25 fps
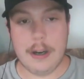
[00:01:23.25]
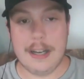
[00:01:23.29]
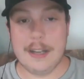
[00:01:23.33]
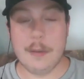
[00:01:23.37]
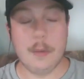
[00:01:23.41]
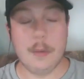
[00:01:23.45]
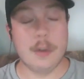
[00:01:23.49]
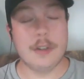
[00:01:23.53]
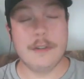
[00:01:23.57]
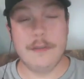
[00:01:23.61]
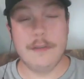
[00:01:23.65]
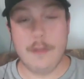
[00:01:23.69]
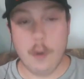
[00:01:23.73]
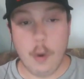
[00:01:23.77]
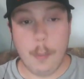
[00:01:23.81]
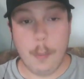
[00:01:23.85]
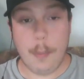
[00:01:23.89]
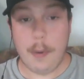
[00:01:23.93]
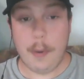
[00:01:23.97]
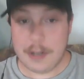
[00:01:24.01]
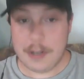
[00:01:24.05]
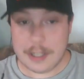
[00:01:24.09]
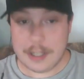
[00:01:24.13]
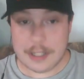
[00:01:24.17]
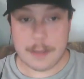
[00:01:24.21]
It was full
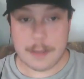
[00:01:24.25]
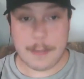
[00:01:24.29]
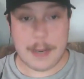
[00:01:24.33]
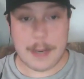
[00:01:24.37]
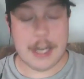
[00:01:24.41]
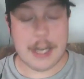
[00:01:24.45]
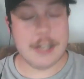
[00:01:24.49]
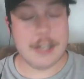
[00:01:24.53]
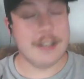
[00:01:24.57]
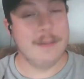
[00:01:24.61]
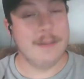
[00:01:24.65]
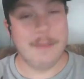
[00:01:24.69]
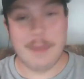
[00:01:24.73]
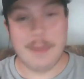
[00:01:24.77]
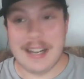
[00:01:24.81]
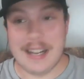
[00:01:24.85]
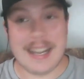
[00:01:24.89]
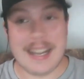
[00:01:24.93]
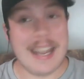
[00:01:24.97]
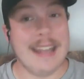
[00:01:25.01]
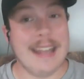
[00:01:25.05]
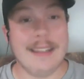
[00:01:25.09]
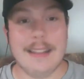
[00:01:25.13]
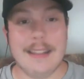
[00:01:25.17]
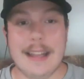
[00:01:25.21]
participation, but
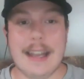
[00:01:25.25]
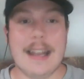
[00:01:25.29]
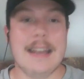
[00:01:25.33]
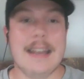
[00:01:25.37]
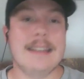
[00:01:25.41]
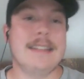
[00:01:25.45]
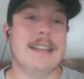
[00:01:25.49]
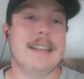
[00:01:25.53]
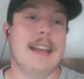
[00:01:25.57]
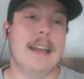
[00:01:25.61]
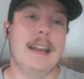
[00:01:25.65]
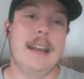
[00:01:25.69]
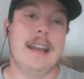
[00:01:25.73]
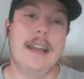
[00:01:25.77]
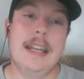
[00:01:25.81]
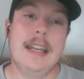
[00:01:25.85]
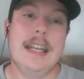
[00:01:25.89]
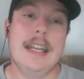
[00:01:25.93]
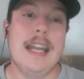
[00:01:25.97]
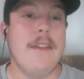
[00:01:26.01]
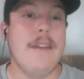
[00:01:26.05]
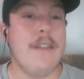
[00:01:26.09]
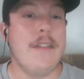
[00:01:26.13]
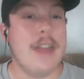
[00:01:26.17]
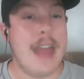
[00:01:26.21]
again, like I said,
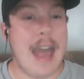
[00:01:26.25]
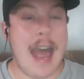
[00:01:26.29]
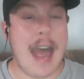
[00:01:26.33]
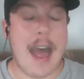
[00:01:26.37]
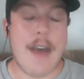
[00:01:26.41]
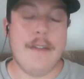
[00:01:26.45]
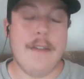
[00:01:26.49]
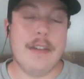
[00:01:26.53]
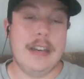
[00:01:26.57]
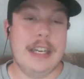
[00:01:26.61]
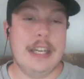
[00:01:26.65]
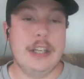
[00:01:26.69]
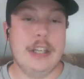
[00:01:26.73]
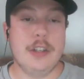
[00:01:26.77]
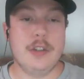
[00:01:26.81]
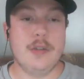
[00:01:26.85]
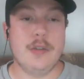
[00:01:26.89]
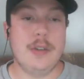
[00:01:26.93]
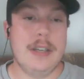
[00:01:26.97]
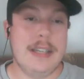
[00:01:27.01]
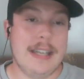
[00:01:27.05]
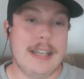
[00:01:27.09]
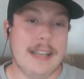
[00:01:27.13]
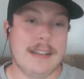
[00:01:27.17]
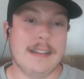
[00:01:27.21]
if you have an
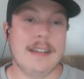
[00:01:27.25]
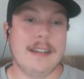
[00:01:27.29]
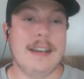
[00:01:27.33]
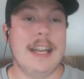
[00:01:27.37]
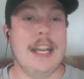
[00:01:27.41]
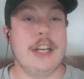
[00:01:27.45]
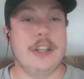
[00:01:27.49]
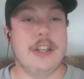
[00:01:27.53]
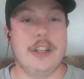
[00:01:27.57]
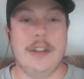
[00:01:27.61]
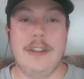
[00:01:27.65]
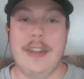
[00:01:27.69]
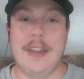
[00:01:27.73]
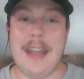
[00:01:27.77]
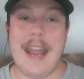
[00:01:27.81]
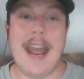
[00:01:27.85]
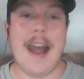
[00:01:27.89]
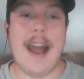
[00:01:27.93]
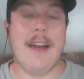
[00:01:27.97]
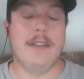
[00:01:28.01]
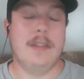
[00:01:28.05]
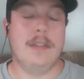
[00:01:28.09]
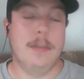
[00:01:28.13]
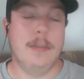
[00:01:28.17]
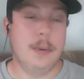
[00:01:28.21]
injury designation, they
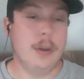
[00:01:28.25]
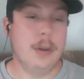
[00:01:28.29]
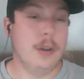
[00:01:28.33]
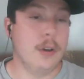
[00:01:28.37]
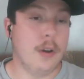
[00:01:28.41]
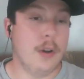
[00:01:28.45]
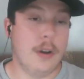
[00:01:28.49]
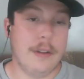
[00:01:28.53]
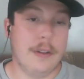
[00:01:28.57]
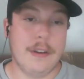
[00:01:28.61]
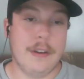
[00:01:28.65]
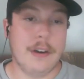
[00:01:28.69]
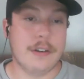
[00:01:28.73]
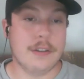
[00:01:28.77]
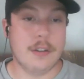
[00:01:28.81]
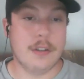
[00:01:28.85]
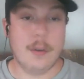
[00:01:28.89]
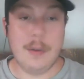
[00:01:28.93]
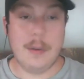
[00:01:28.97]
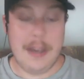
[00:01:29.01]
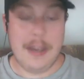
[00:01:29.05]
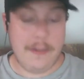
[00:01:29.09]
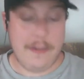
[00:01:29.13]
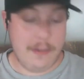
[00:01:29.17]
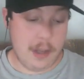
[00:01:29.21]
have to put it on there. So
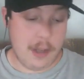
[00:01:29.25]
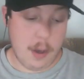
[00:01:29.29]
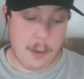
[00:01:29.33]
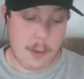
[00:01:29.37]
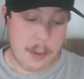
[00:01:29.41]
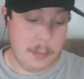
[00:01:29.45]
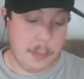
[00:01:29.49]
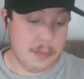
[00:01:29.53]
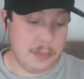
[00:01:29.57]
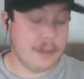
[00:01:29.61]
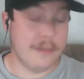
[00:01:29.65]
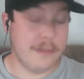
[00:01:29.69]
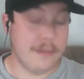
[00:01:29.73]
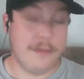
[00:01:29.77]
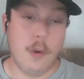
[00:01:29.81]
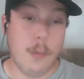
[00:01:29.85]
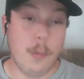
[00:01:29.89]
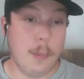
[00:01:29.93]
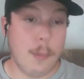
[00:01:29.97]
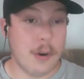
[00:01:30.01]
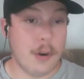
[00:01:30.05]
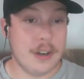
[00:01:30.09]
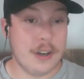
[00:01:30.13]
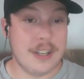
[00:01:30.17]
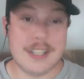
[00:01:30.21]
even though he was a full
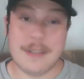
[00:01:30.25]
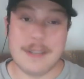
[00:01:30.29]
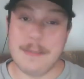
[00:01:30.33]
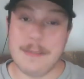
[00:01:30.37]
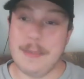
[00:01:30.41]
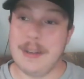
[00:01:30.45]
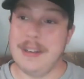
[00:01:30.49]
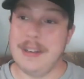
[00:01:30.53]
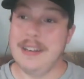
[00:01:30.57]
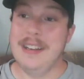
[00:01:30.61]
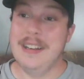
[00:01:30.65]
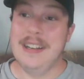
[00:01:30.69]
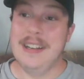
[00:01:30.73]
participant,